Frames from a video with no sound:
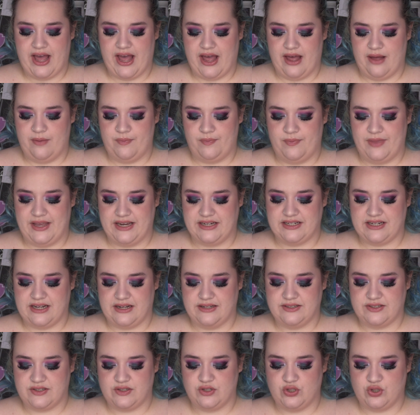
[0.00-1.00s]
It
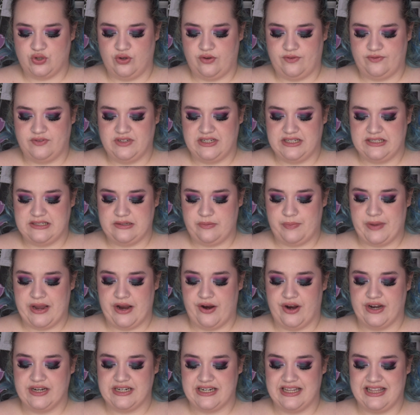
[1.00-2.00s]
tends to sort of
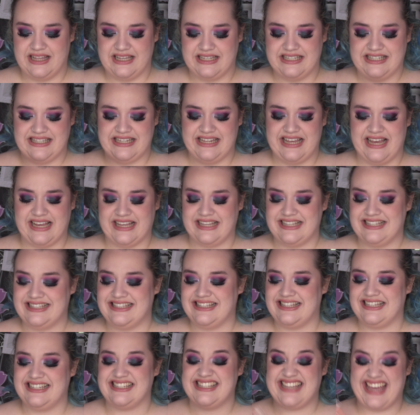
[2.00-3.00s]
disappear into the
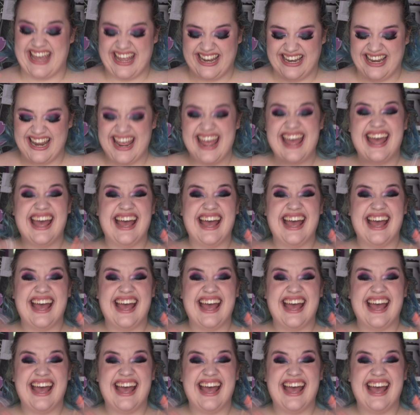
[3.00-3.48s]
skin,